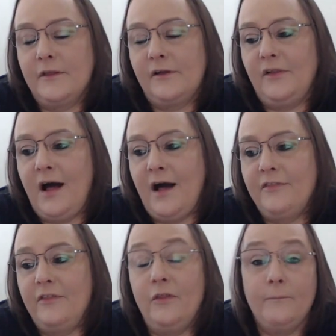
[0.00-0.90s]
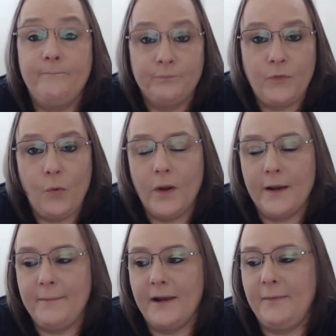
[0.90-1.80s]
the Cloth and the
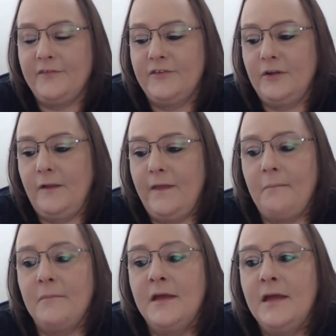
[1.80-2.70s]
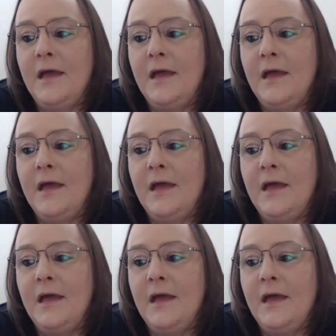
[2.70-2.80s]
Wanna Betta Butts and all them.